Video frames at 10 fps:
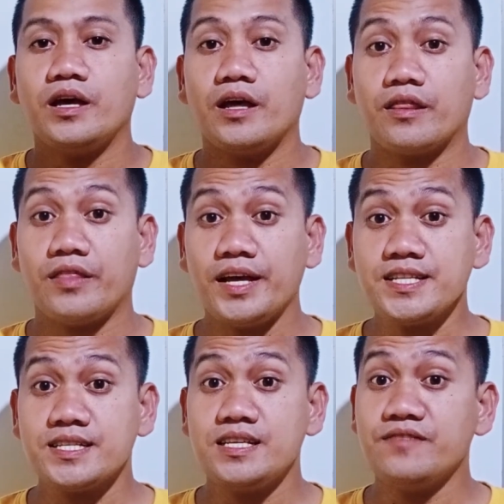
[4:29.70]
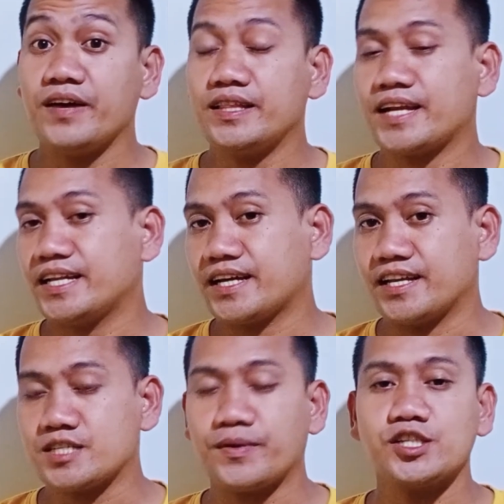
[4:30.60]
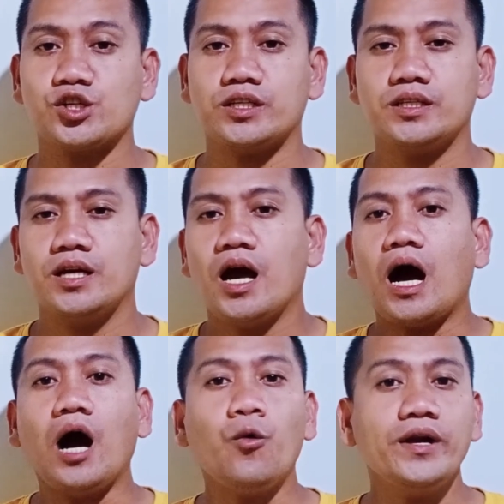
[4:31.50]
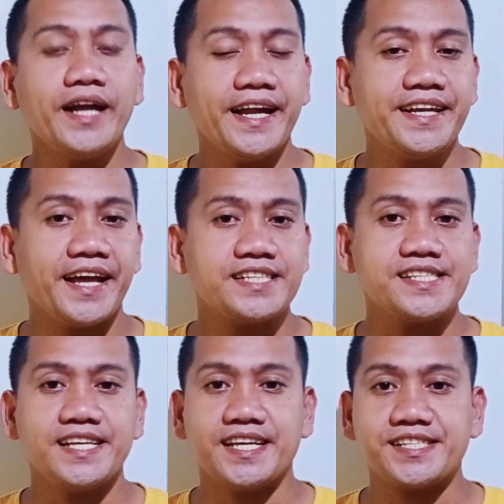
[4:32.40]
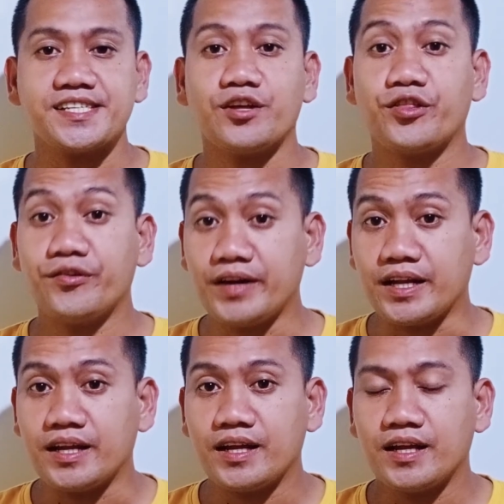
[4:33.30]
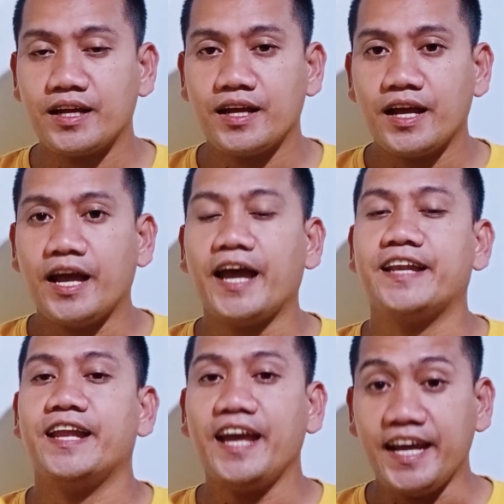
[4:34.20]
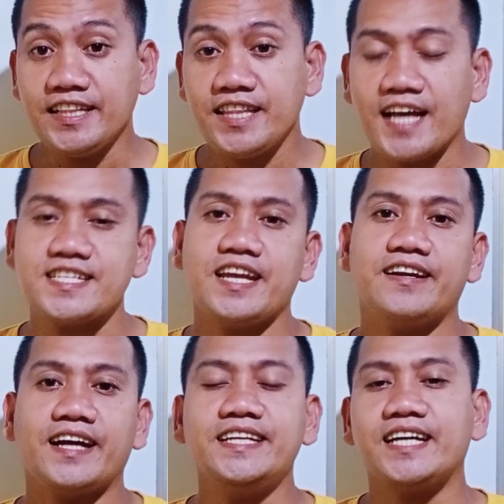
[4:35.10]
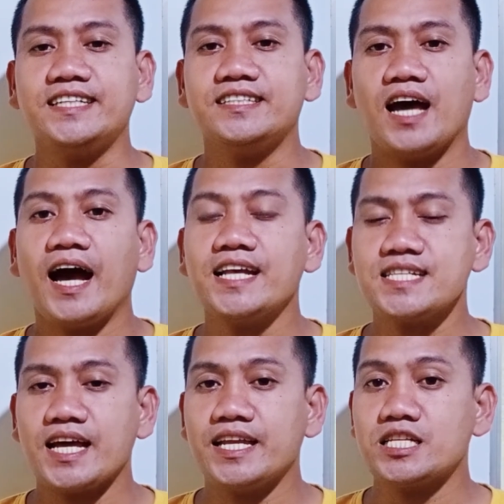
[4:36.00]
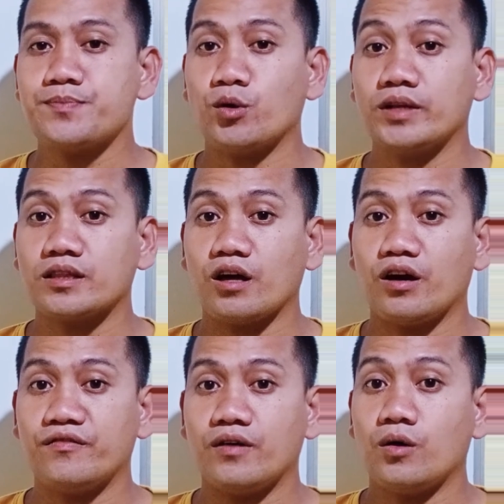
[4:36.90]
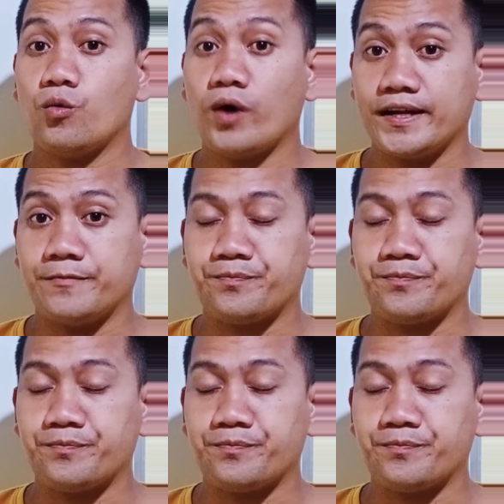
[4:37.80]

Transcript: In this given radical expression, our index is 3. And 8 as a radicand has an exponent of 1.